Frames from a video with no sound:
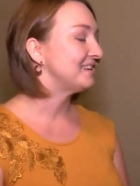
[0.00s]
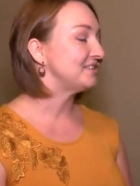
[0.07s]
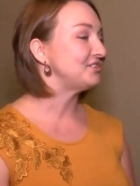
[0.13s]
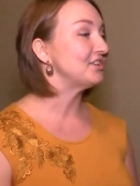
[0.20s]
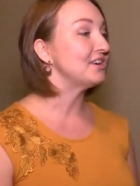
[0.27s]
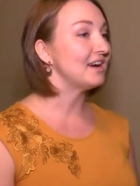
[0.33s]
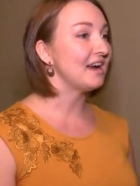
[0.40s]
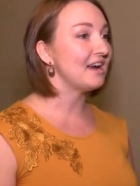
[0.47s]

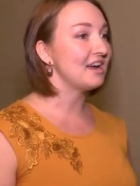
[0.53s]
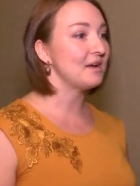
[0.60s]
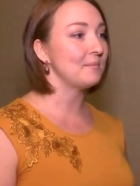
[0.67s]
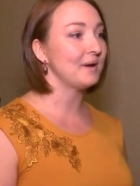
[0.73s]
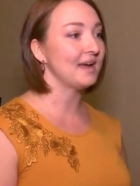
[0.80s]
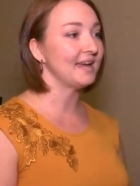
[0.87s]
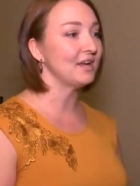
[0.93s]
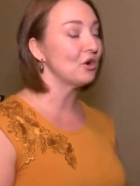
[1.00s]
Sure. Um,
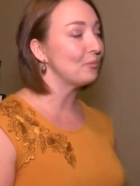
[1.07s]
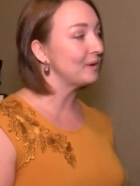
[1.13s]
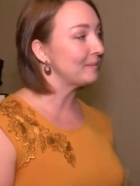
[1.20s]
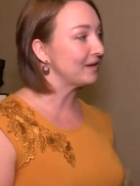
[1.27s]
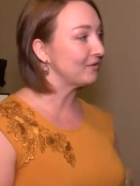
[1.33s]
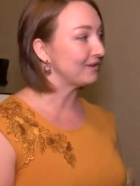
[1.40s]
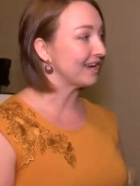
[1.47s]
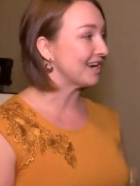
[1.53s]
I opened my
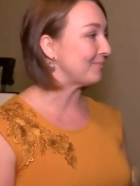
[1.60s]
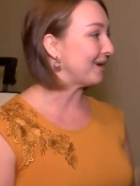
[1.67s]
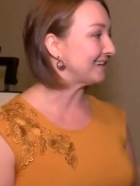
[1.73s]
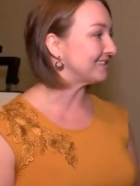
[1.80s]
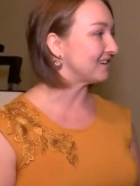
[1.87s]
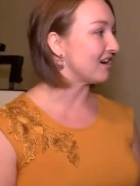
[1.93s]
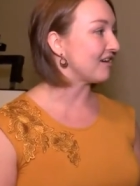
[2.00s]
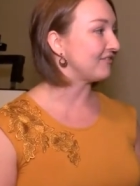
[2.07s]
own
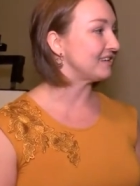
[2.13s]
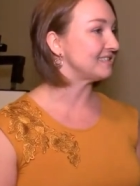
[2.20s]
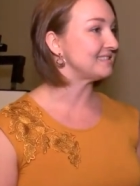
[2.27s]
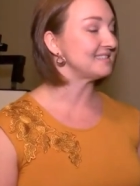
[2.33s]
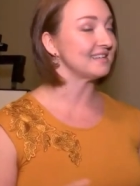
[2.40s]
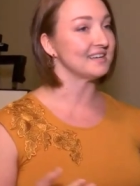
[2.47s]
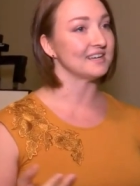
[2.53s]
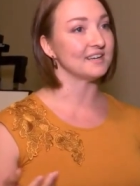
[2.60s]
chiropractic office.
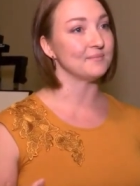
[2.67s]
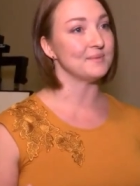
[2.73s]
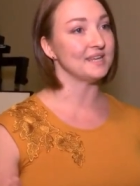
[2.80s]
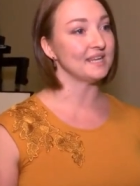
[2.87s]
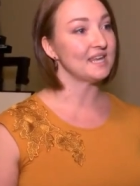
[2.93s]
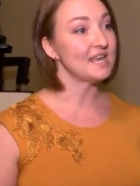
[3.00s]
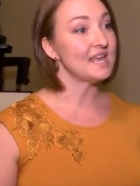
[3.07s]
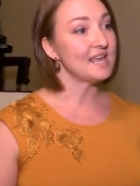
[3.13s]
Uh,
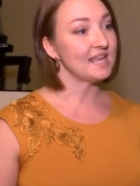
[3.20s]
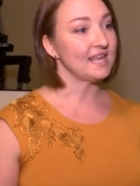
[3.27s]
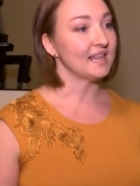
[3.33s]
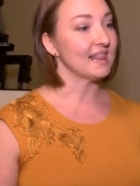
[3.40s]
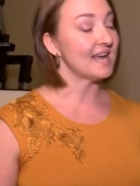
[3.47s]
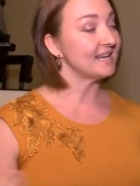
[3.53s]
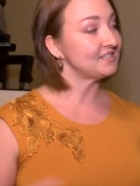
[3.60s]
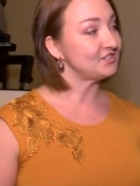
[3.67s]

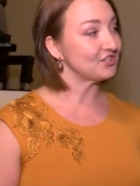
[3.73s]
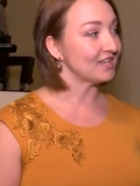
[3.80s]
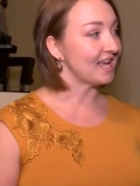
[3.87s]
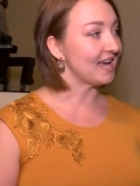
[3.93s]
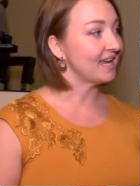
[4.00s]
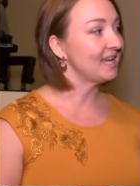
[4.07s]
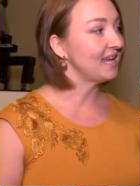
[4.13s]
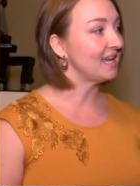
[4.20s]
last
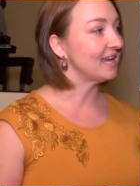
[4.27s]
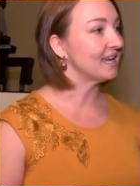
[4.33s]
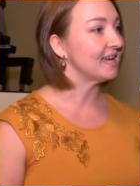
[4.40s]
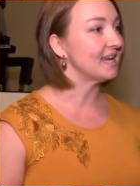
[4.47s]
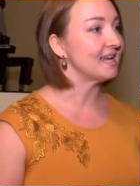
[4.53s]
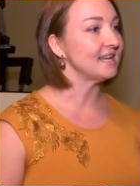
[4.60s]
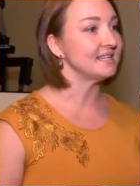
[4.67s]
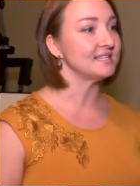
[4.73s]
July,
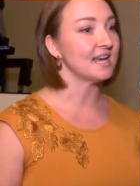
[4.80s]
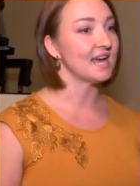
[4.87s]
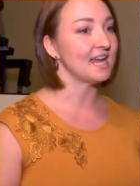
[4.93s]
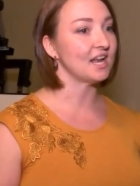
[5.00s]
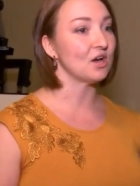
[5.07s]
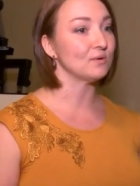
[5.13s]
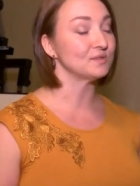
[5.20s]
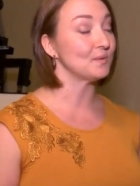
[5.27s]
and I had
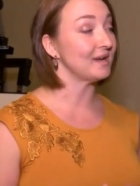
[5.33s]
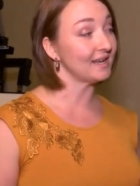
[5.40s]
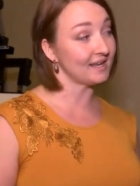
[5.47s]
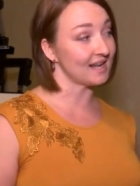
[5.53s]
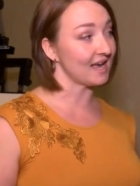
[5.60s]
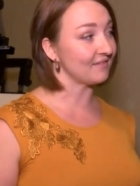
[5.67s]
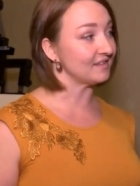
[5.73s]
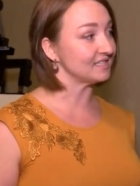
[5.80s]
always wanted to
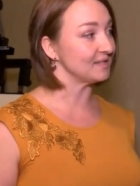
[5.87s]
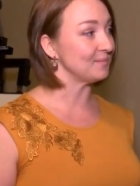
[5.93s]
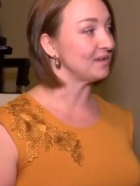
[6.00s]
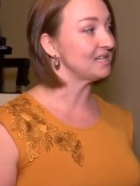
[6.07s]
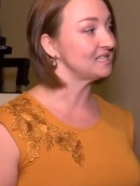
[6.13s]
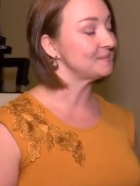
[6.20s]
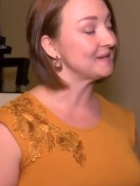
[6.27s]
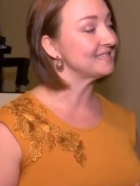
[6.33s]
have this community
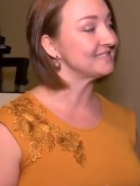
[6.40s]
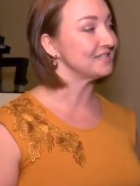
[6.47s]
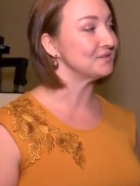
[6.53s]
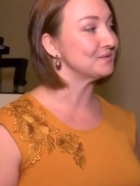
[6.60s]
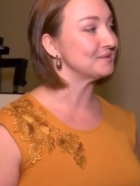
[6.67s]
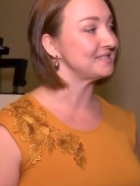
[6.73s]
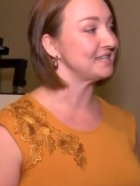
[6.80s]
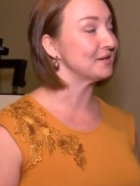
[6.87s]
space. I knew it
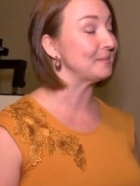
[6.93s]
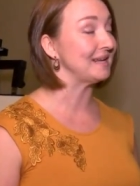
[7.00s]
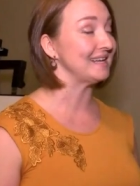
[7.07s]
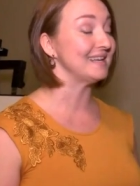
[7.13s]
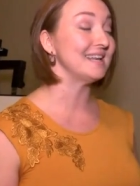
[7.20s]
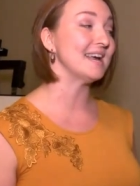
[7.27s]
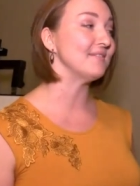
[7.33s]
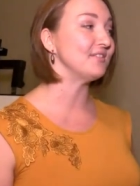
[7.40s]
was here, but I
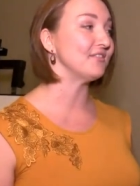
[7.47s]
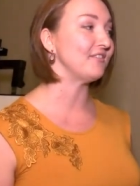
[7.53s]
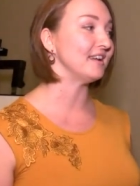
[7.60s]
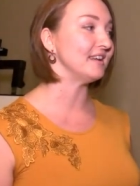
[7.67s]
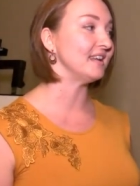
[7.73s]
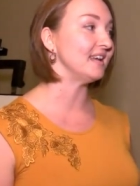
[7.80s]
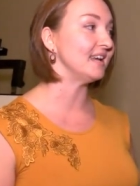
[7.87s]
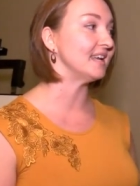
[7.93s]
didn't have the
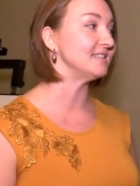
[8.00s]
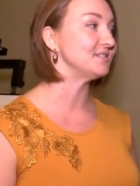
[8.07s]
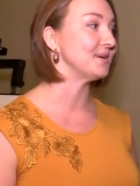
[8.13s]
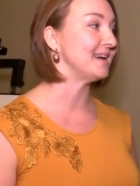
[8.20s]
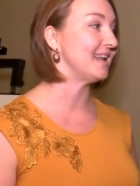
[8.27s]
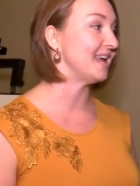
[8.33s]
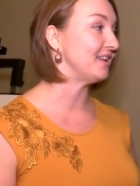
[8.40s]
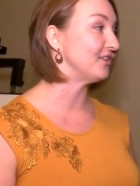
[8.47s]
funding. And so I had
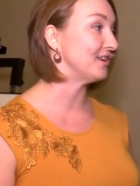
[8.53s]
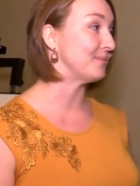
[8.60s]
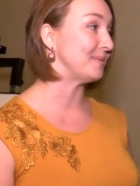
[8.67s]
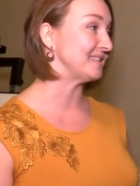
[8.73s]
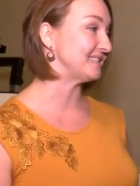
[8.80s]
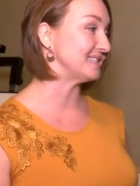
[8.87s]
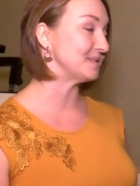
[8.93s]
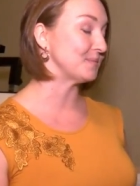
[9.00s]
entered a
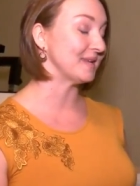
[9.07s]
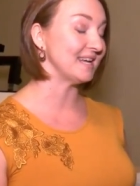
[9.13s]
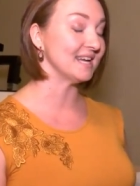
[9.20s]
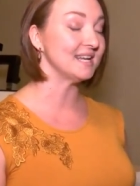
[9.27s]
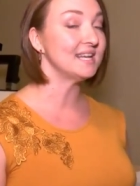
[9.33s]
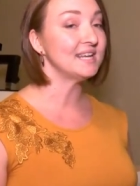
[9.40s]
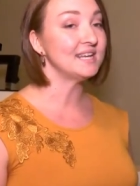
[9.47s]
business plan